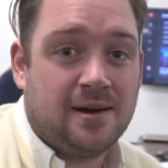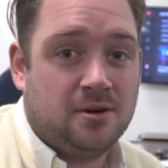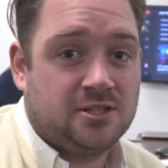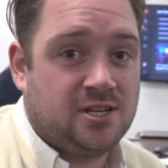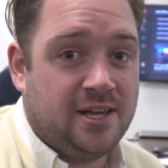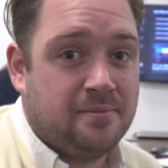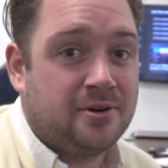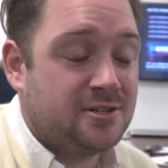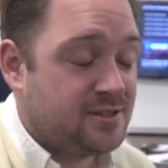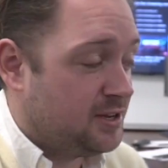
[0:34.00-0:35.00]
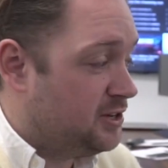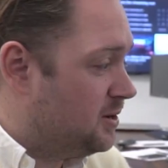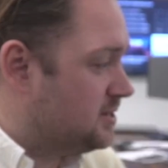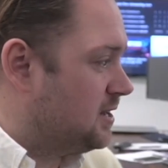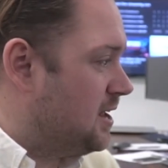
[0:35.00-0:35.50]
get much sleep because of the
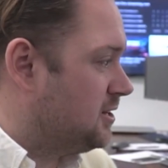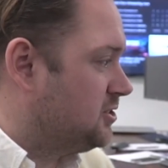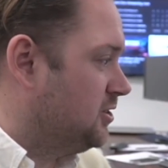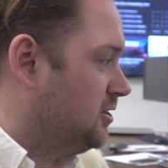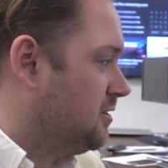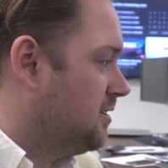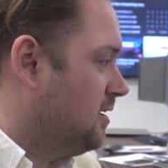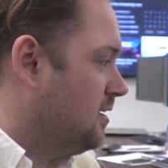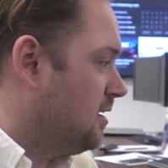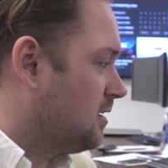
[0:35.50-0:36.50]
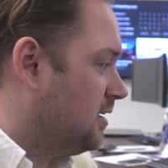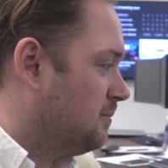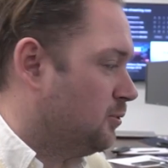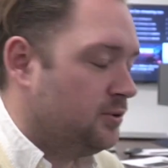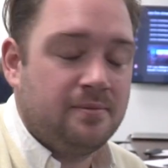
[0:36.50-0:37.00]
US election. I kind
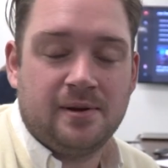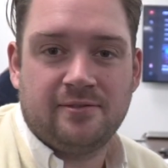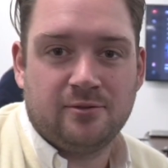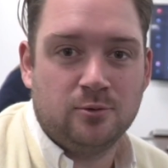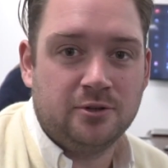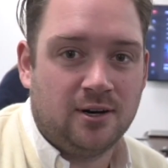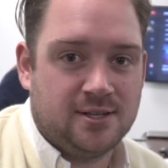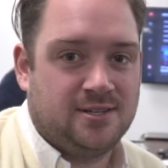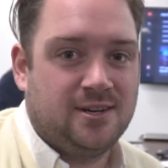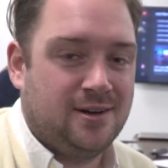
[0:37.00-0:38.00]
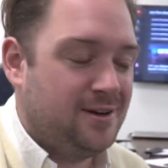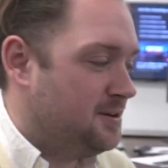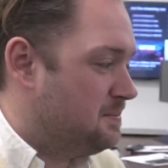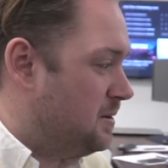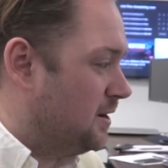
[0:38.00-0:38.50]
of pulled a bit of an
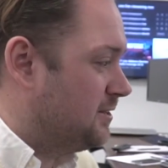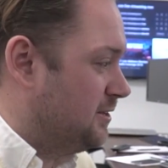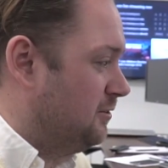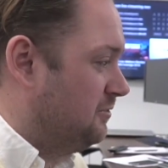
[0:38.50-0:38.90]
all-nighter back in the